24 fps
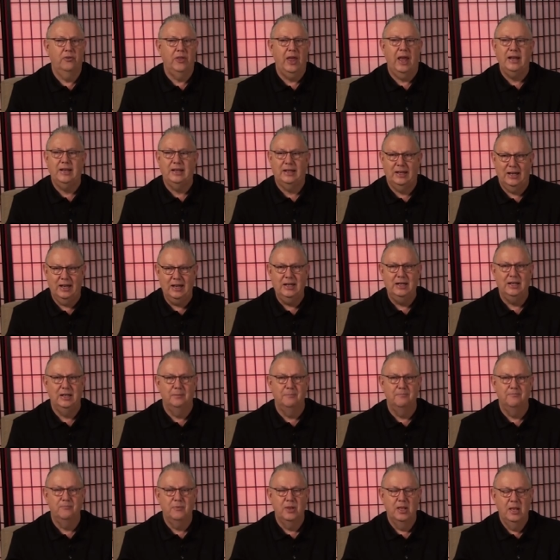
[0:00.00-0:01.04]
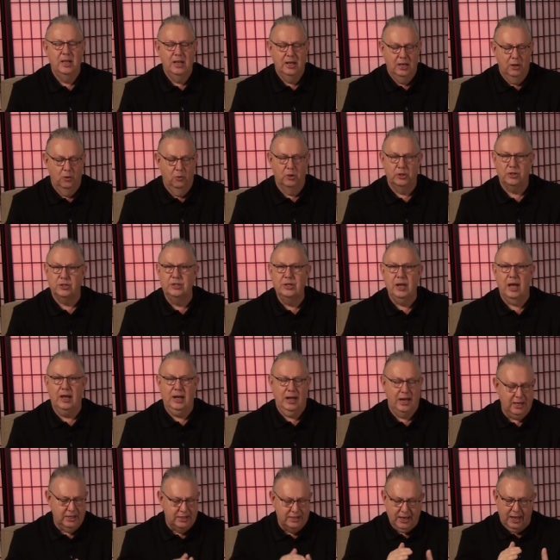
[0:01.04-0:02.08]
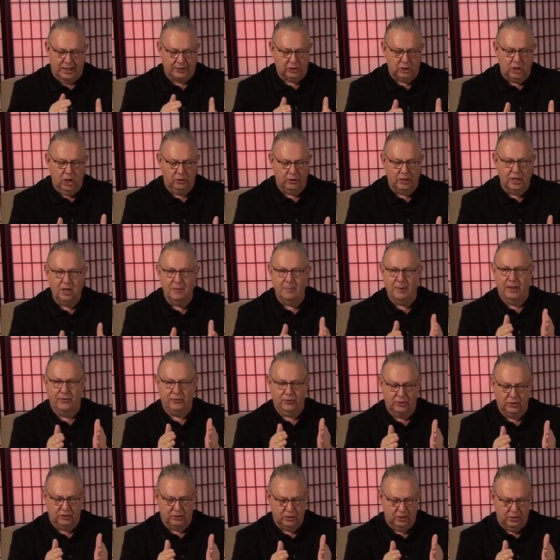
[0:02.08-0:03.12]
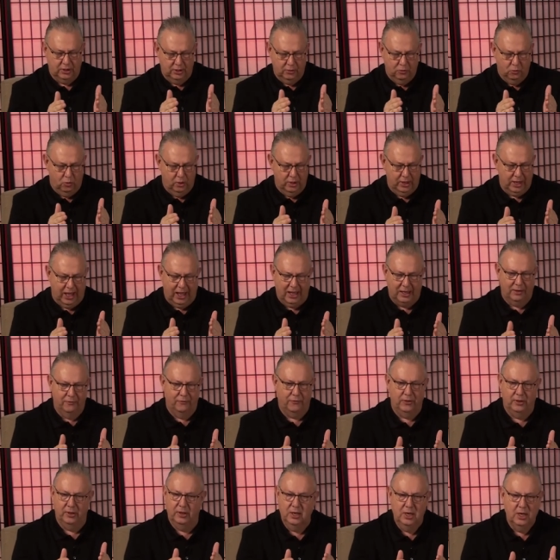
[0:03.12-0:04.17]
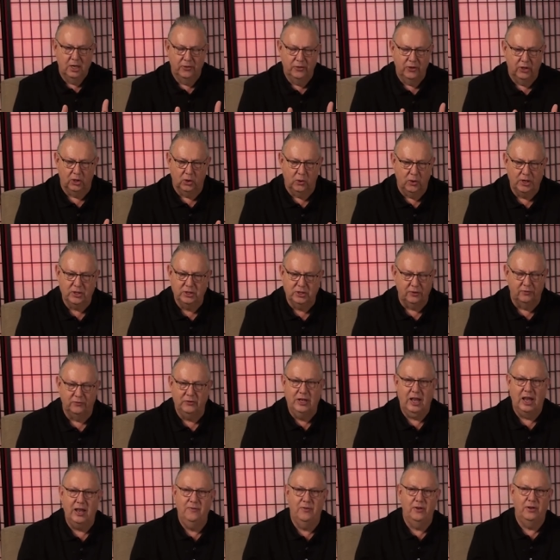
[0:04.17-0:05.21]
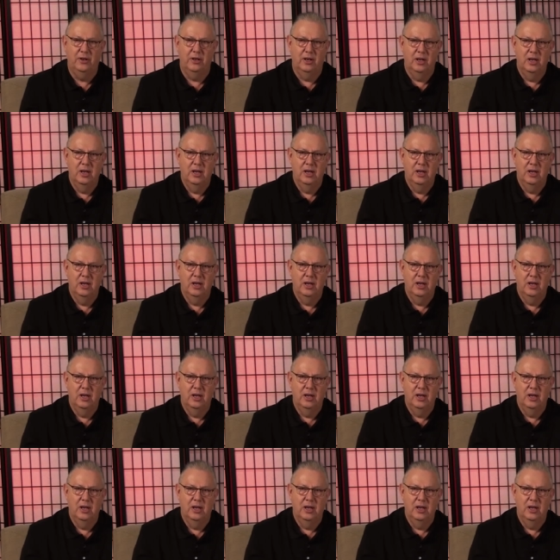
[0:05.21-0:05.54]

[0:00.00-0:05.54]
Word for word: That kingdom was not, he's not talking about the uh, one out of the, the loins of David